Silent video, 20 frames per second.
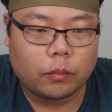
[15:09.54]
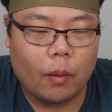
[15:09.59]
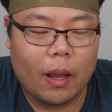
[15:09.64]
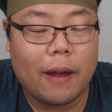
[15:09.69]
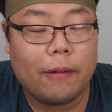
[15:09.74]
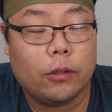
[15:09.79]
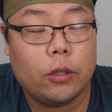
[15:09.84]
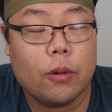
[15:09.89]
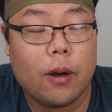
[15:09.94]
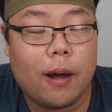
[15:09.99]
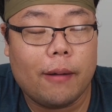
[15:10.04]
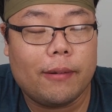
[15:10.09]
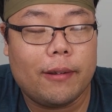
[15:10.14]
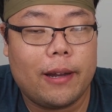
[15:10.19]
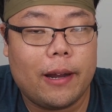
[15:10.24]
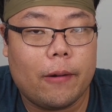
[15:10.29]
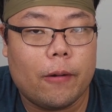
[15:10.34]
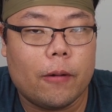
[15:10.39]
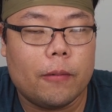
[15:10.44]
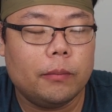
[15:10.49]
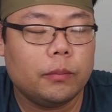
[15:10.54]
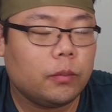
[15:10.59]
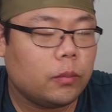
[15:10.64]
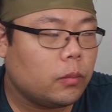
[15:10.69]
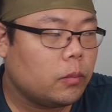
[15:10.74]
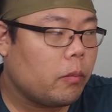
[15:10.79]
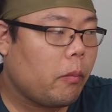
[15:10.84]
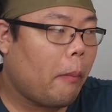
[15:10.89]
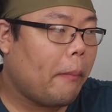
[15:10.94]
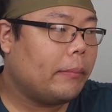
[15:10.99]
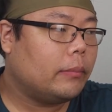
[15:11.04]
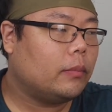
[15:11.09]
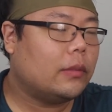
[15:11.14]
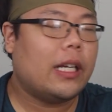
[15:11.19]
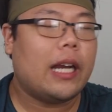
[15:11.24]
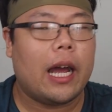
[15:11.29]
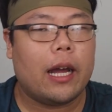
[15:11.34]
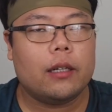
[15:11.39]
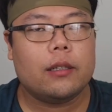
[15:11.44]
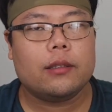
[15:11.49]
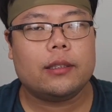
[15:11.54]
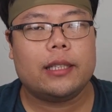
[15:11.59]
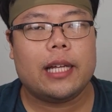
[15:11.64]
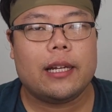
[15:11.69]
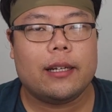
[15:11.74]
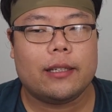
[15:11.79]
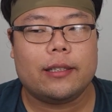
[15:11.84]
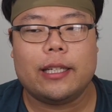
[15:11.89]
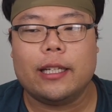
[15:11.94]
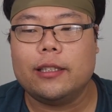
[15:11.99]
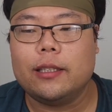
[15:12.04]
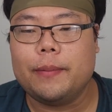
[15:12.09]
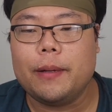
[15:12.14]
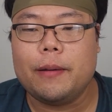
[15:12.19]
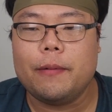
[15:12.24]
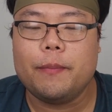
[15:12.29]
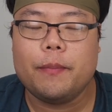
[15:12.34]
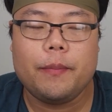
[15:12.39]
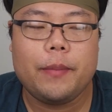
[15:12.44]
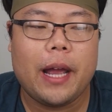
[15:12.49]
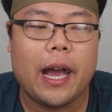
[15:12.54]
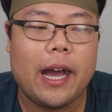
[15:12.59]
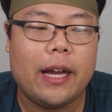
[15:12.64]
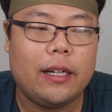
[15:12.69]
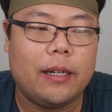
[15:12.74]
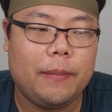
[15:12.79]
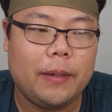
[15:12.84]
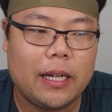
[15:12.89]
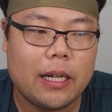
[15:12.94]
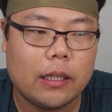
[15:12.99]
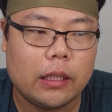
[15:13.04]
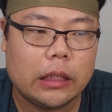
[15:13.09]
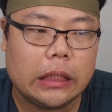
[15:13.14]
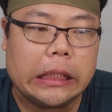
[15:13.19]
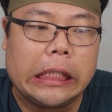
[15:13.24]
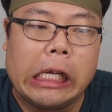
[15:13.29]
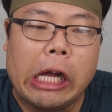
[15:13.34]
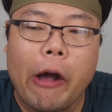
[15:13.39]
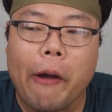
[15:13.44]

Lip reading: have too often at home. And I understand the sentiment behind it because